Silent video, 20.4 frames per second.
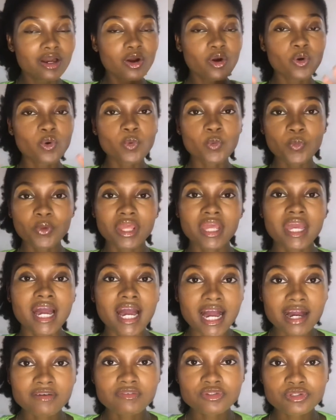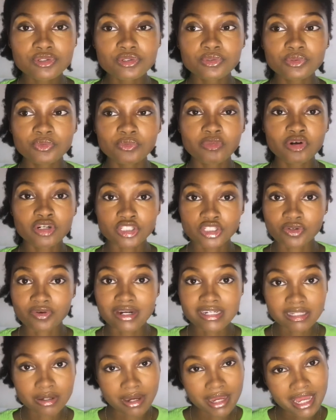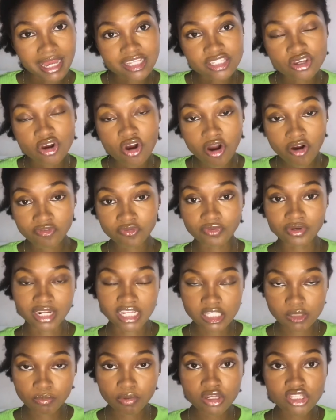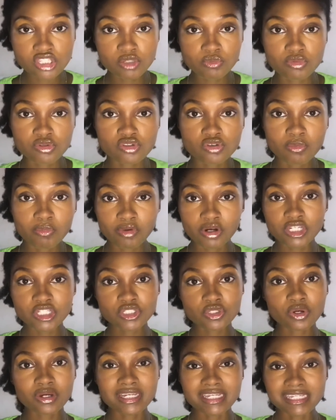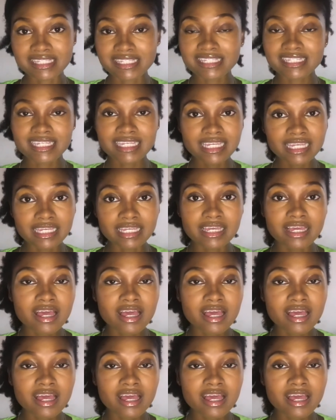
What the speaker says: we have to moisturize our hair as often as possible. So moisture is key.